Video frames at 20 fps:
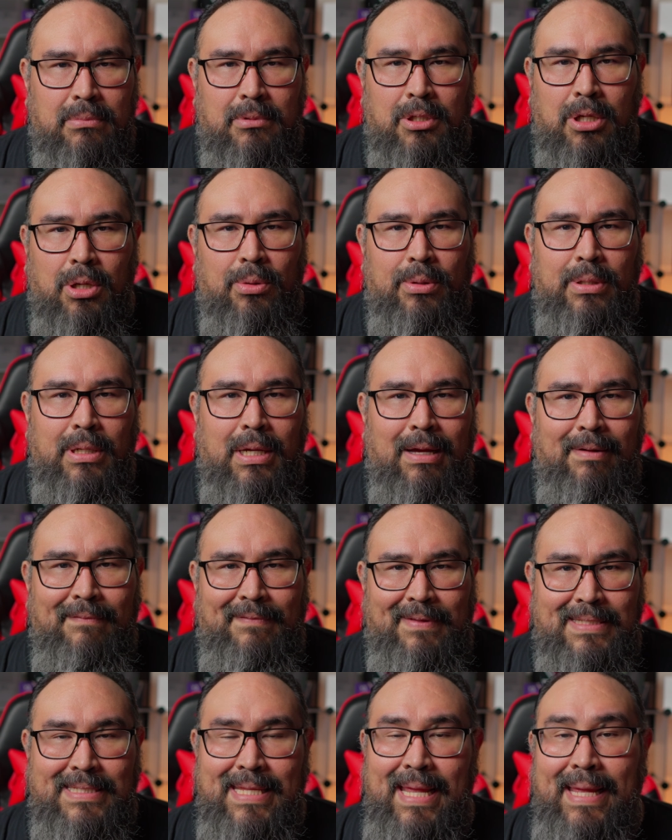going off
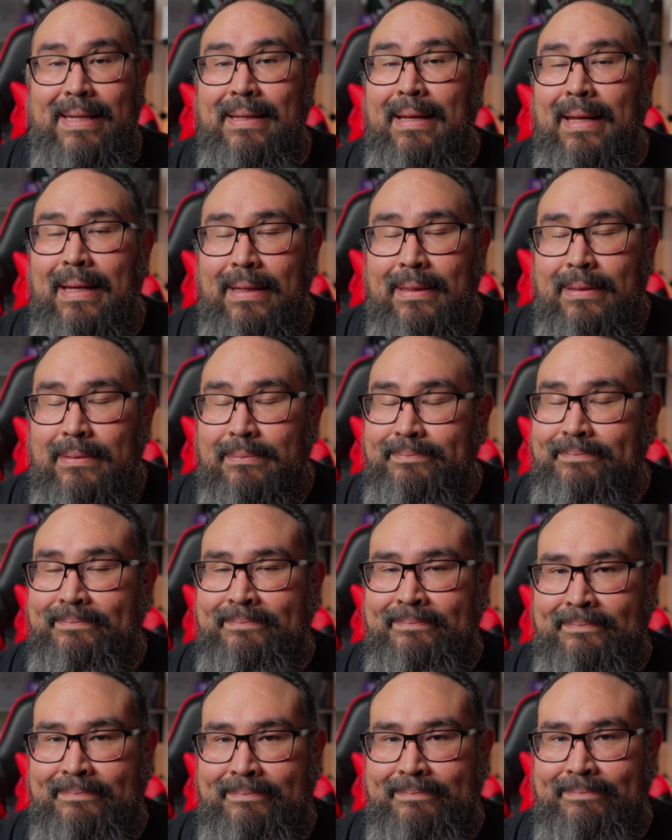and saying,
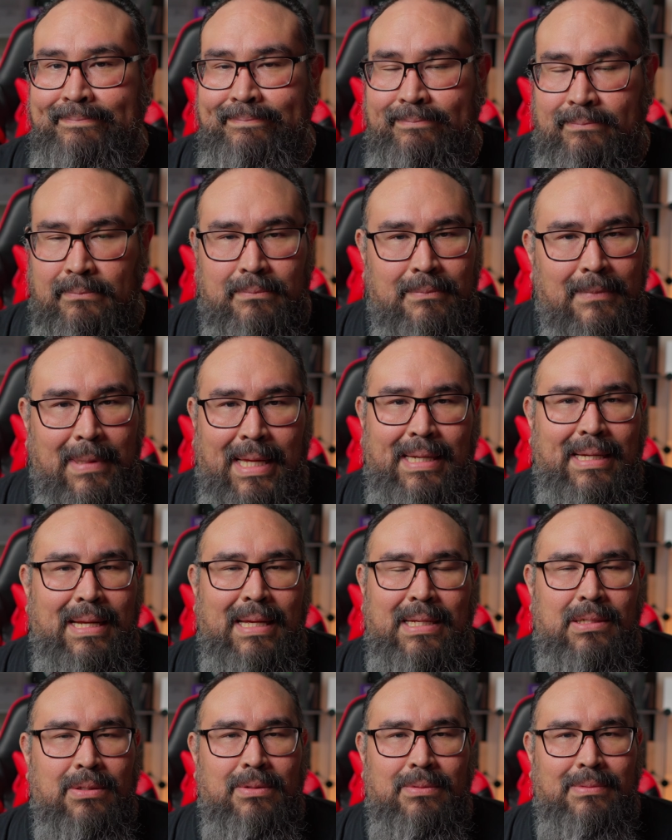and I
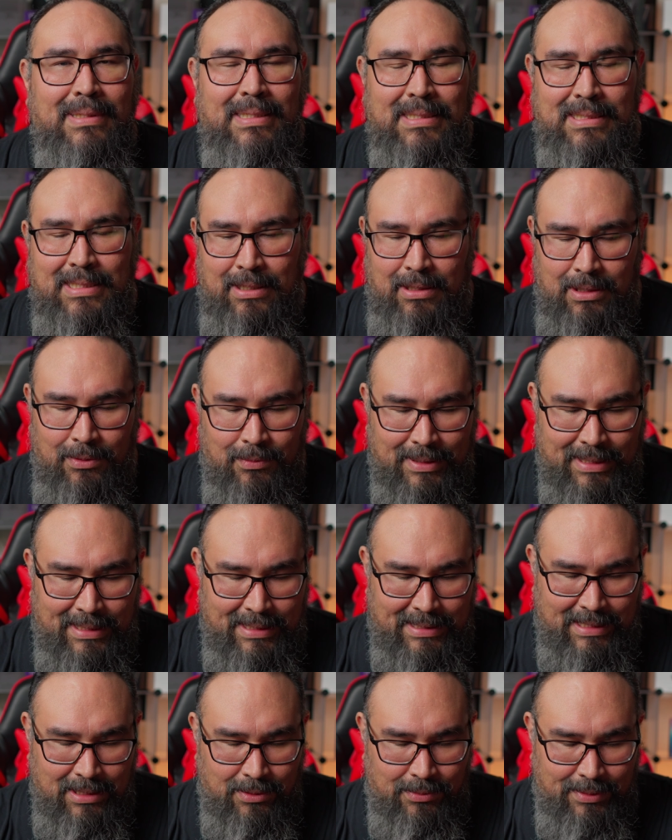don't necessarily want to
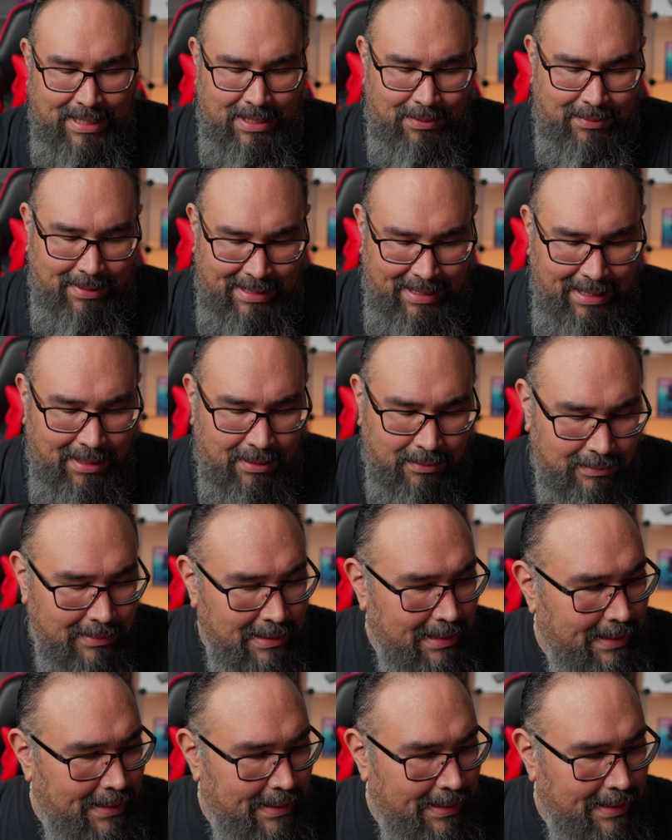deal with that right now.